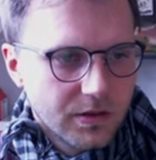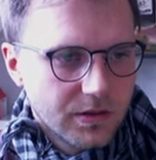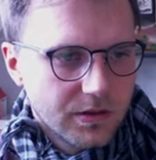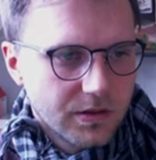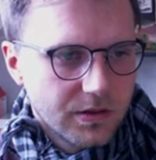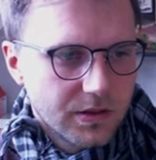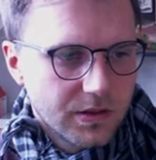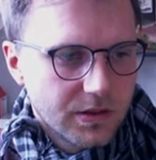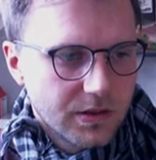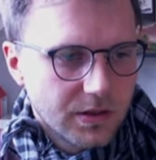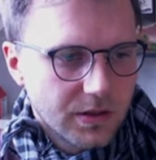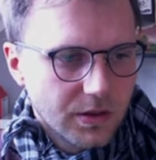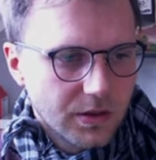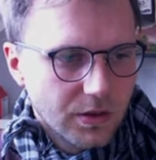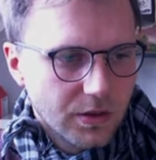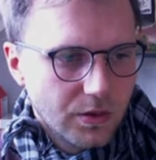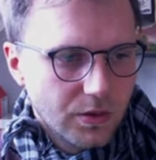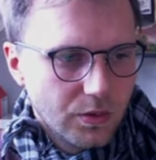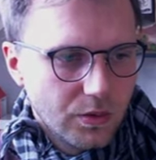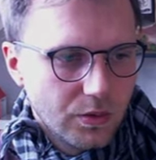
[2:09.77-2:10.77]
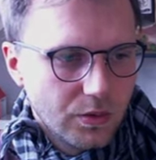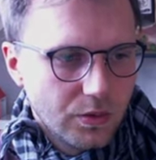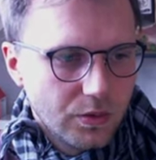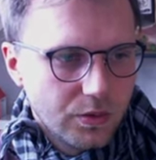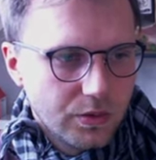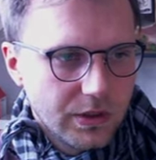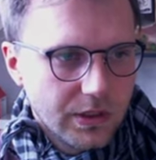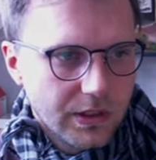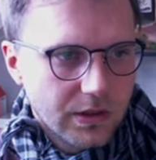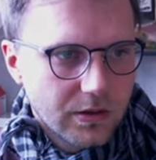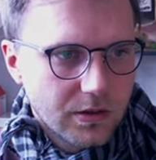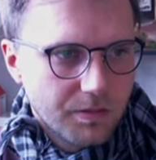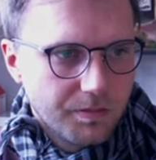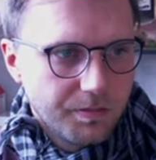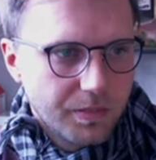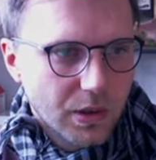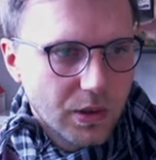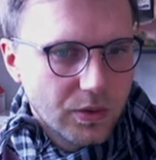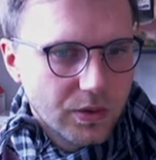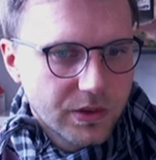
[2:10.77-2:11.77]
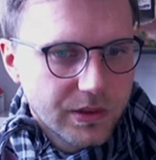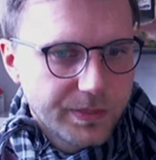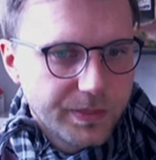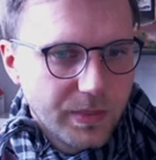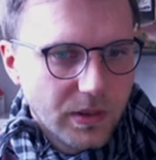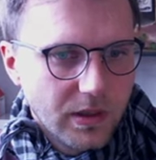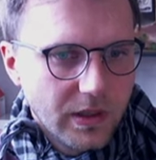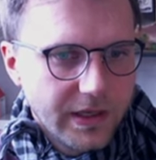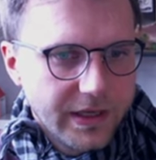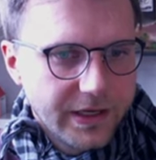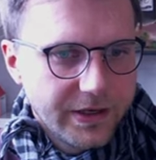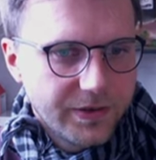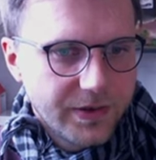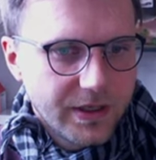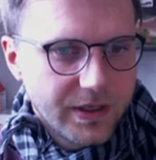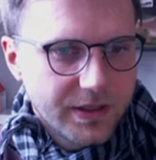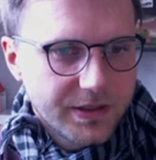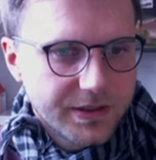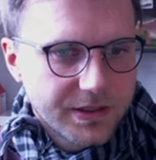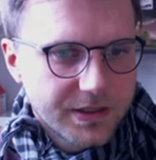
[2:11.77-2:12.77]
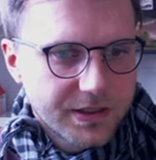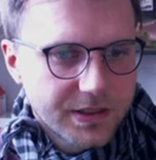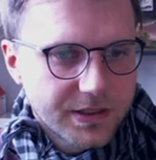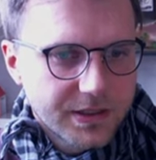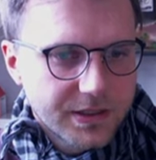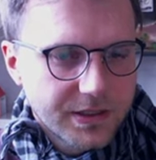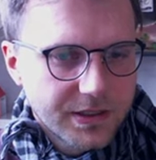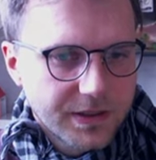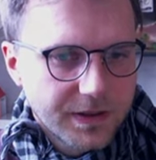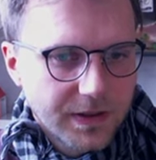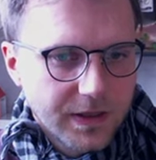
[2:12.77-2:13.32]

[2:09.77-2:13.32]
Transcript: So decompose polyhedrals